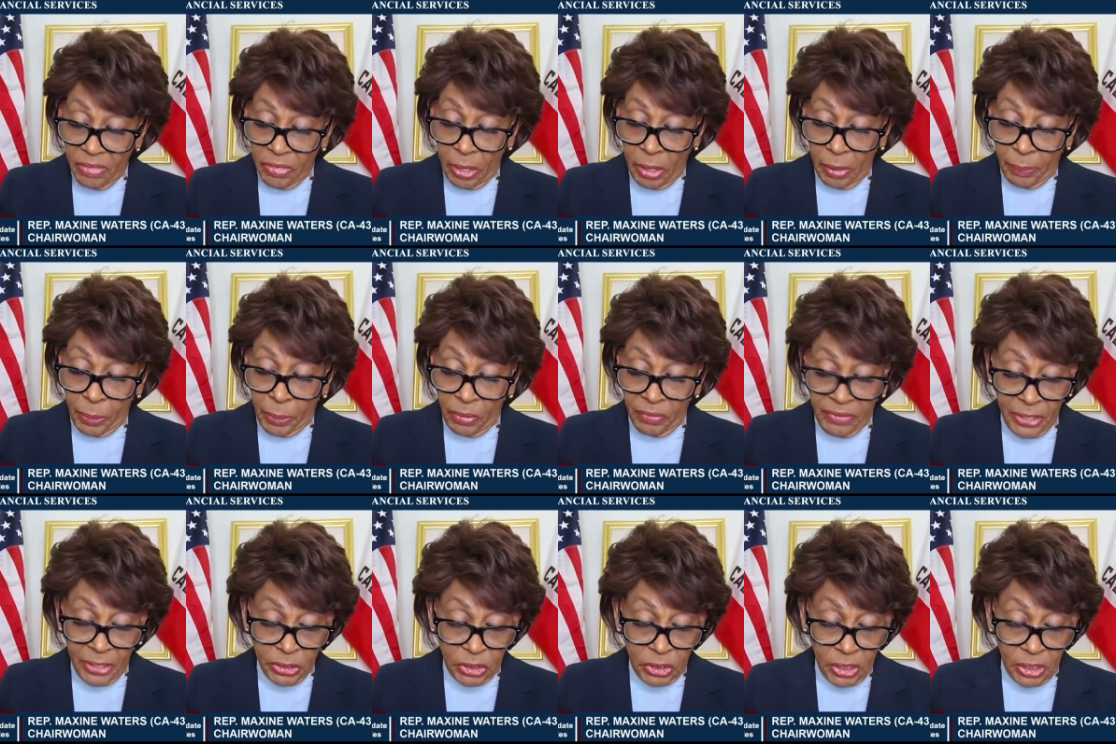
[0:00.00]
their
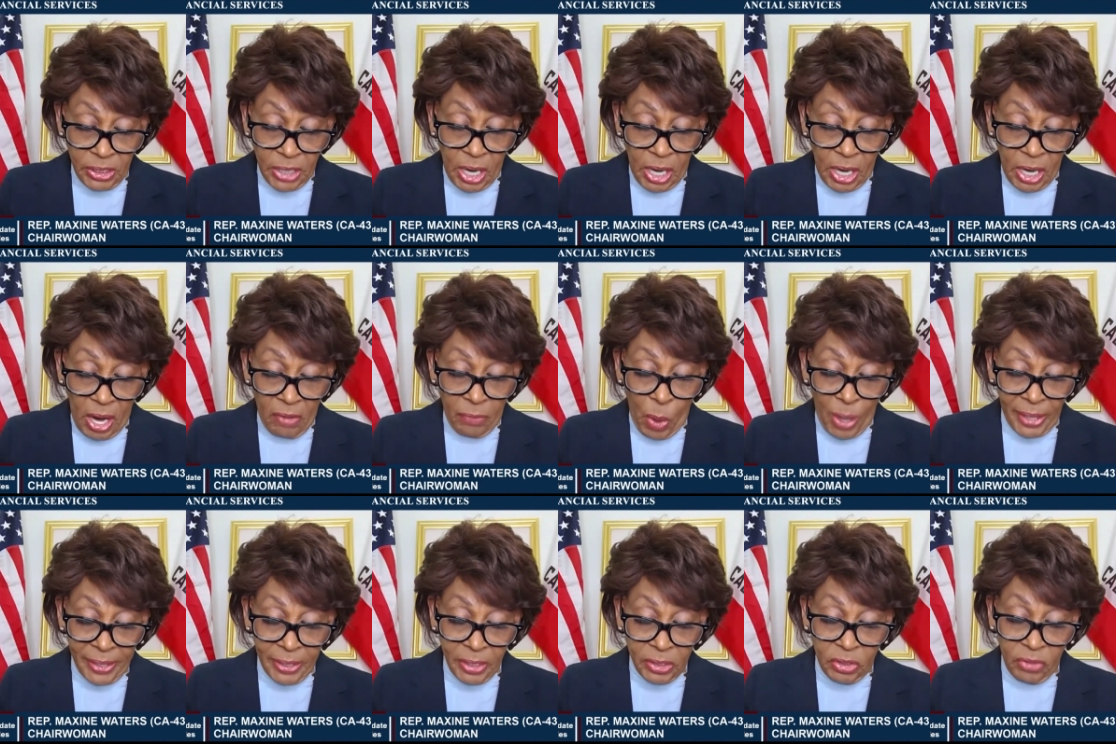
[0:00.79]
provision of
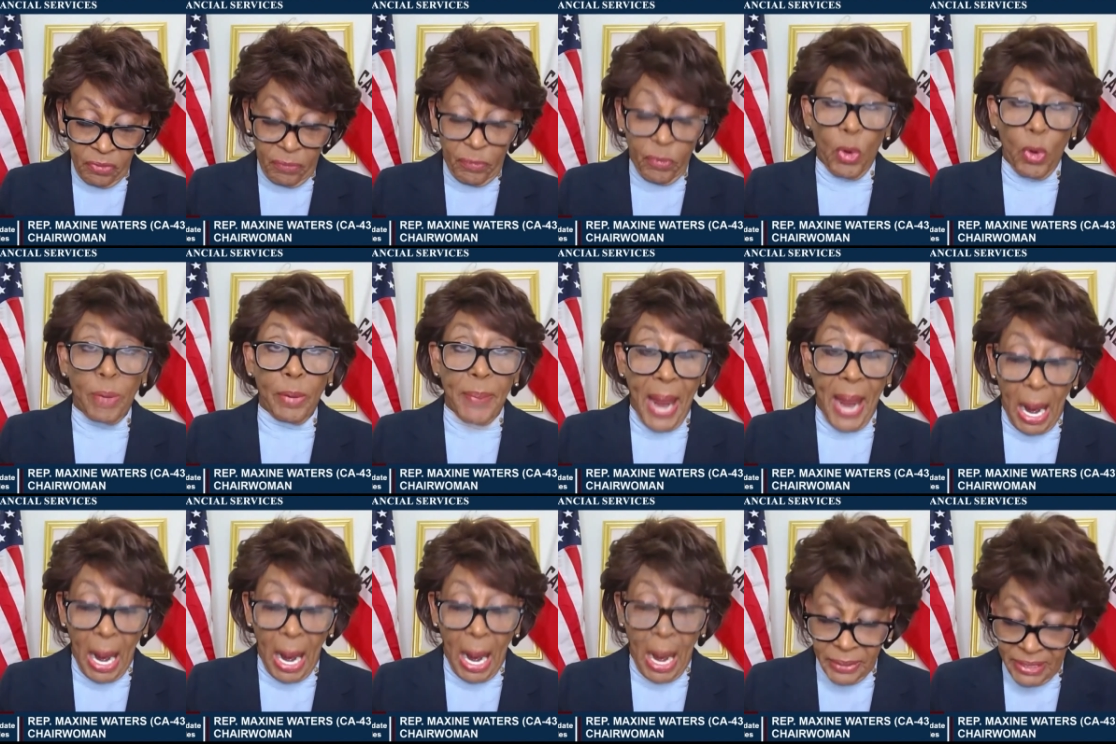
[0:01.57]
mortgage
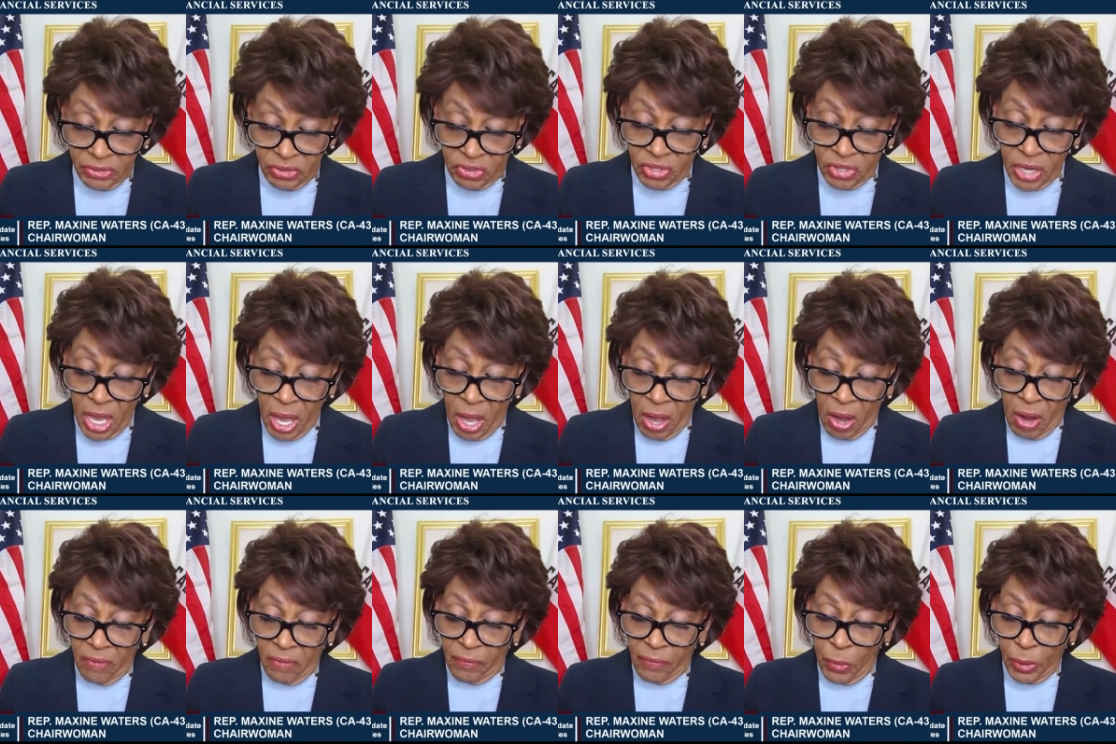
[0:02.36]
forbearance,
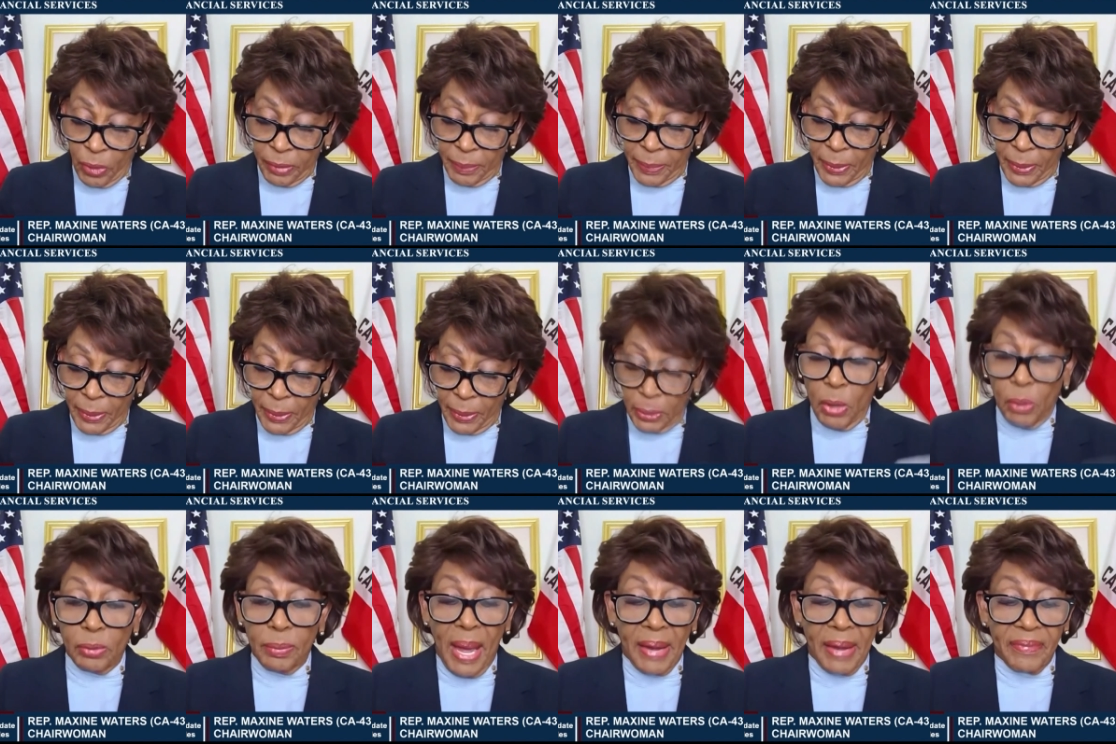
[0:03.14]
affordable
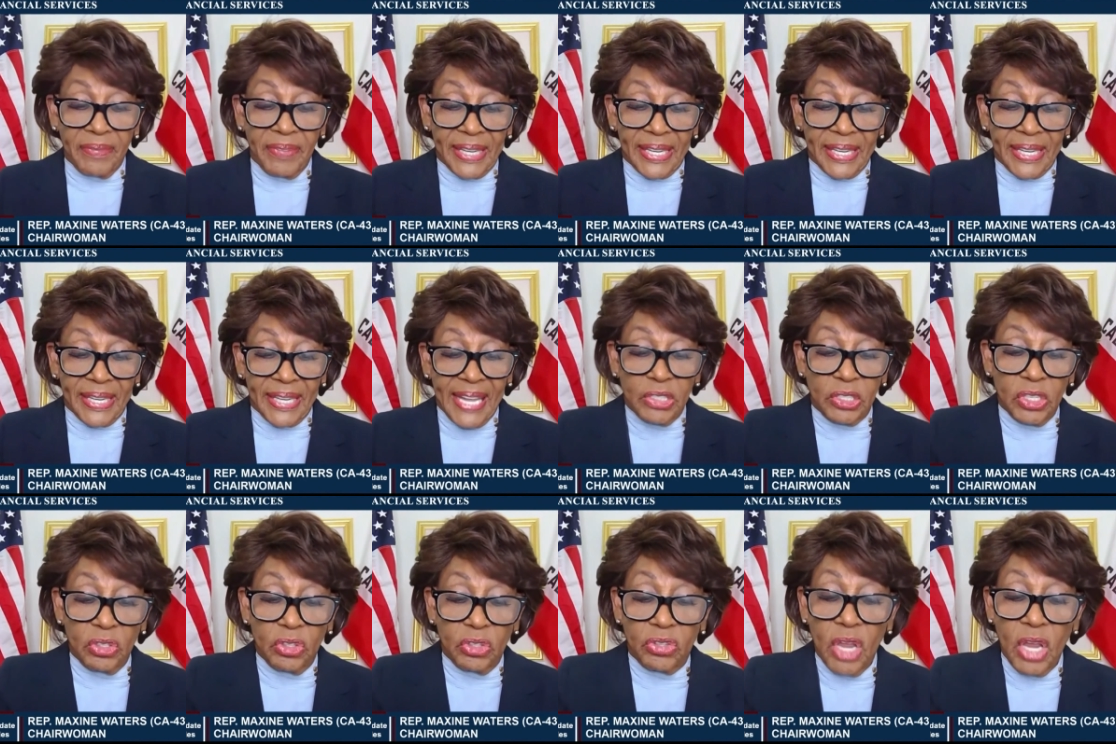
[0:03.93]
loan
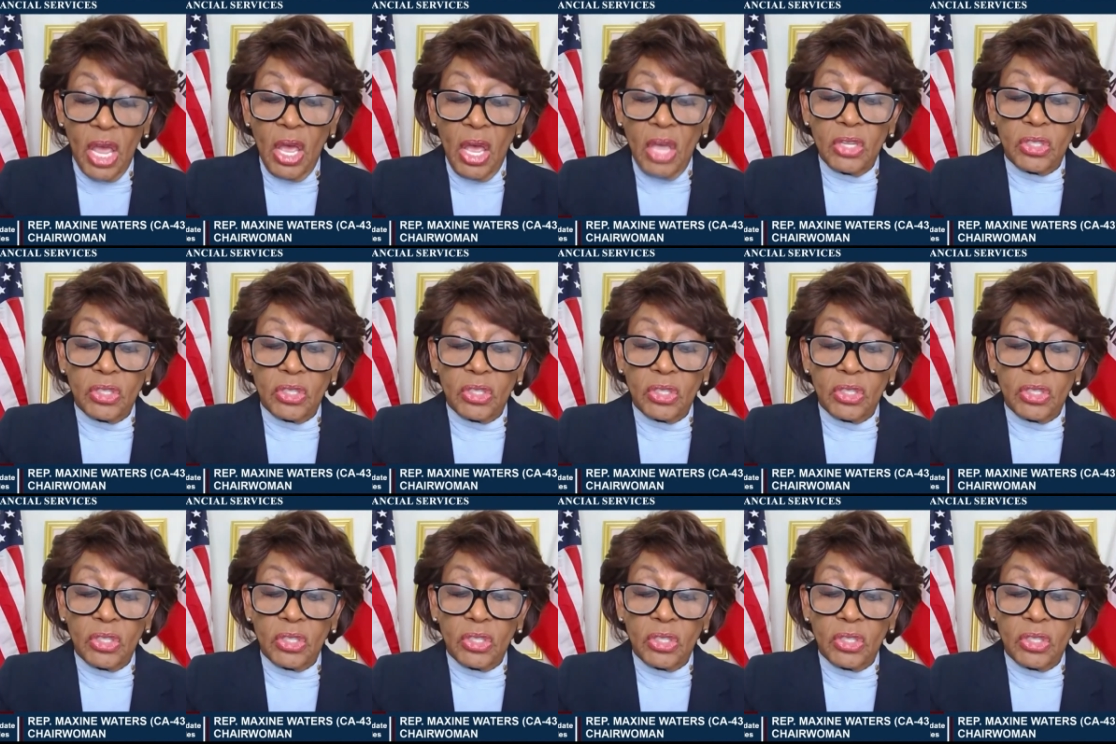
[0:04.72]
modifications,